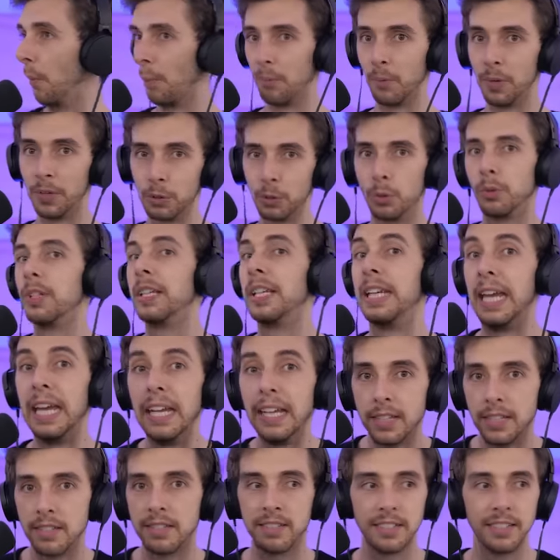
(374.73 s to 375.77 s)
We're talking
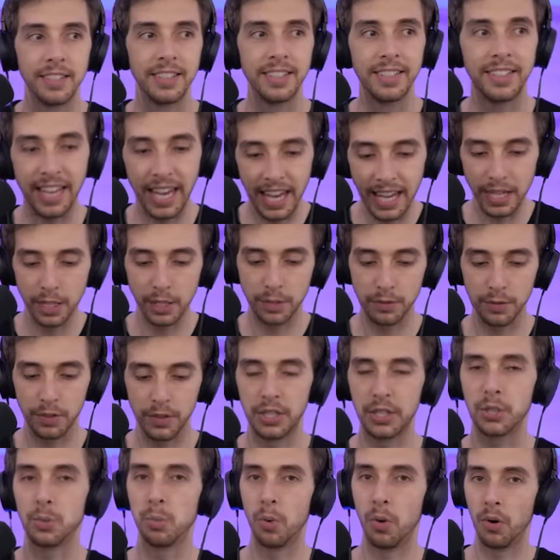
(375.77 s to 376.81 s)
gigs. Gigs for
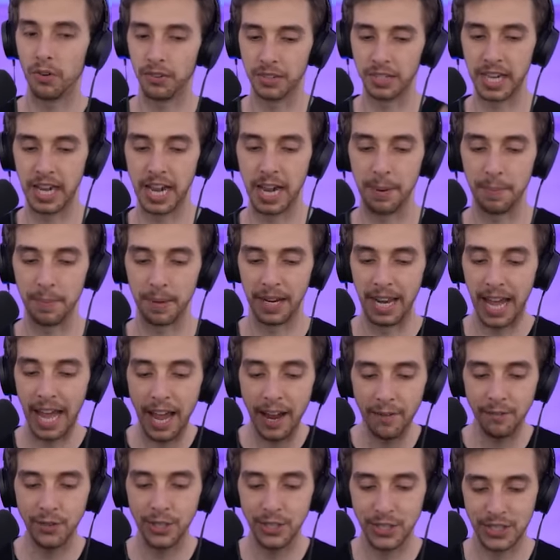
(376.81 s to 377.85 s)
this one game. And
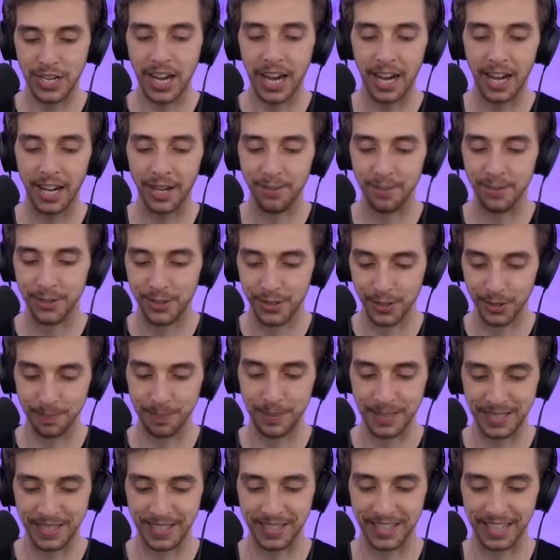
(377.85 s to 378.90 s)
every time you jump
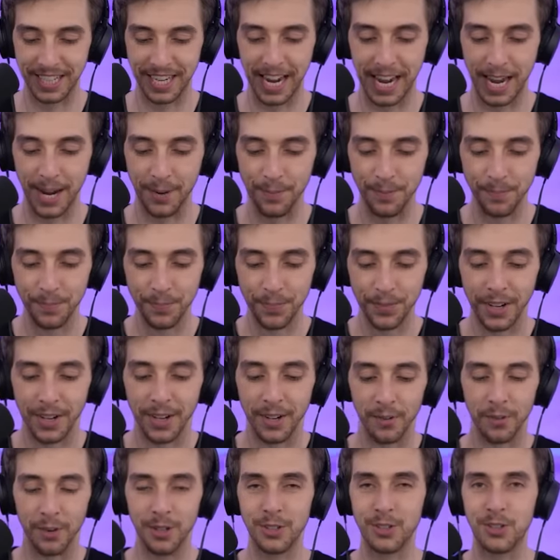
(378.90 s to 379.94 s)
into the game,
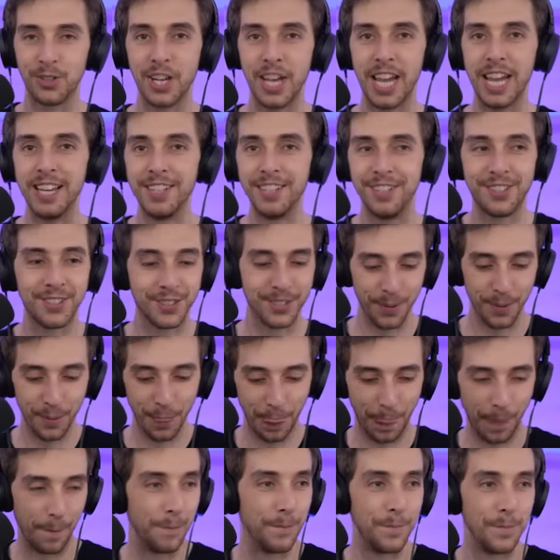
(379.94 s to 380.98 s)
what's changed?
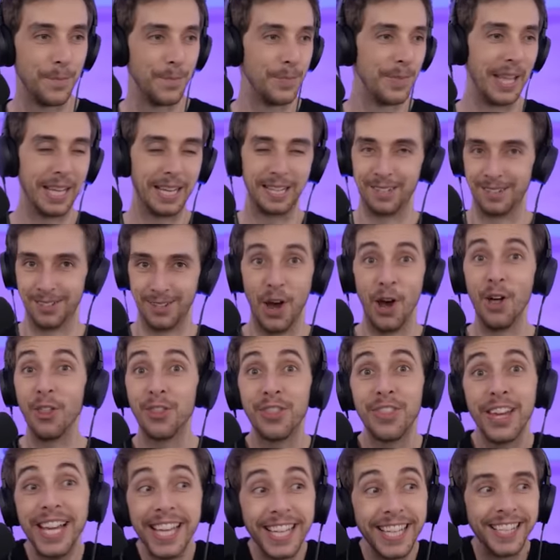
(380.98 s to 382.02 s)

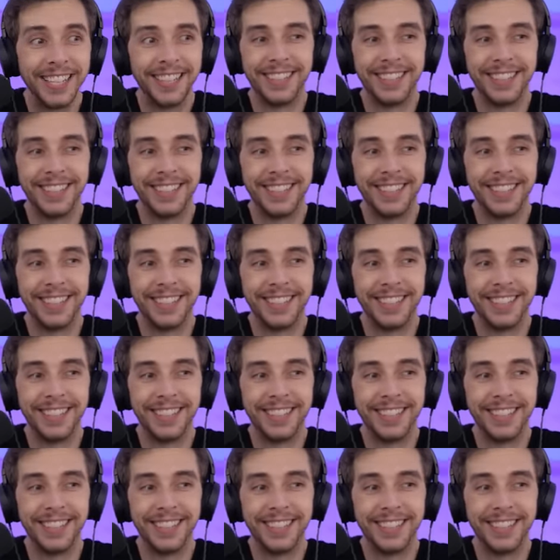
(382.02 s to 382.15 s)
Nothing?